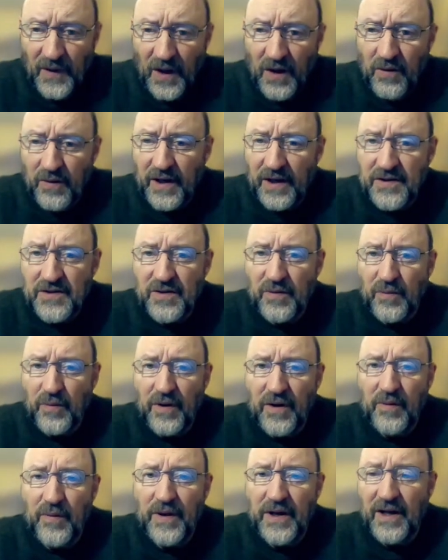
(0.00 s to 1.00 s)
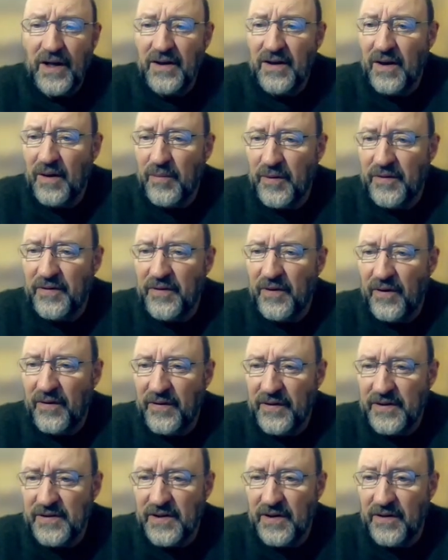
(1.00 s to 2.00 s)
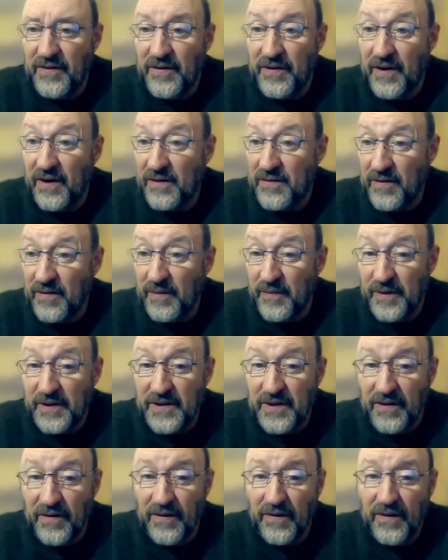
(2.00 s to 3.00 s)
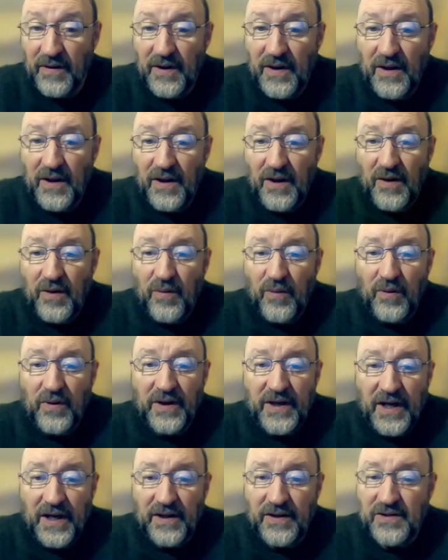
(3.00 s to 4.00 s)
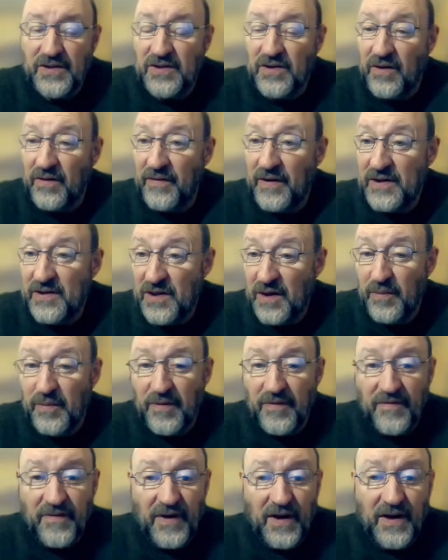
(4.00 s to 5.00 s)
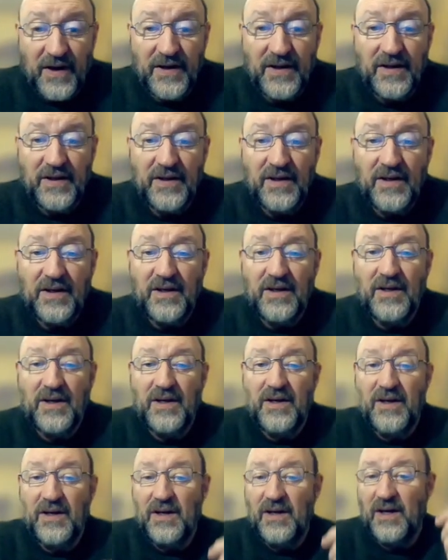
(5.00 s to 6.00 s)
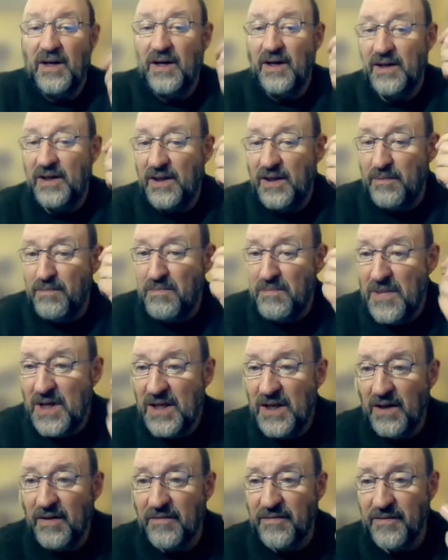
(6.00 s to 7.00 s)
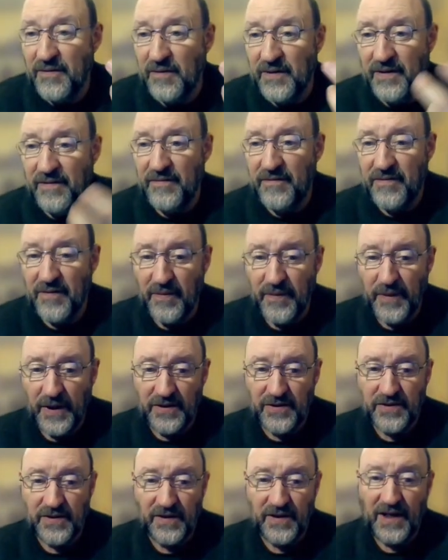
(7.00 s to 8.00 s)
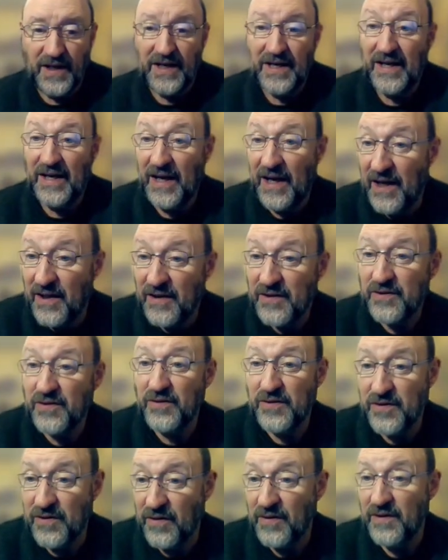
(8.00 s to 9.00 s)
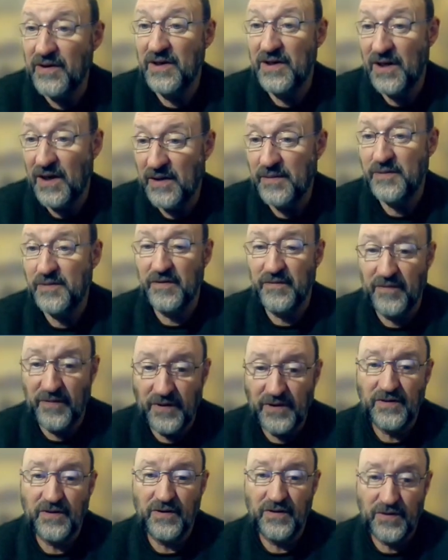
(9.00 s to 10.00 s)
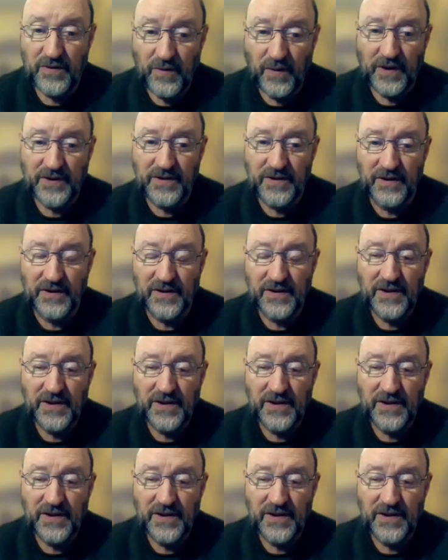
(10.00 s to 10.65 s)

Okay, so where do we end up with all this introductory material? Well, again, surveys can provide meaningful information. They can answer certain types of research questions.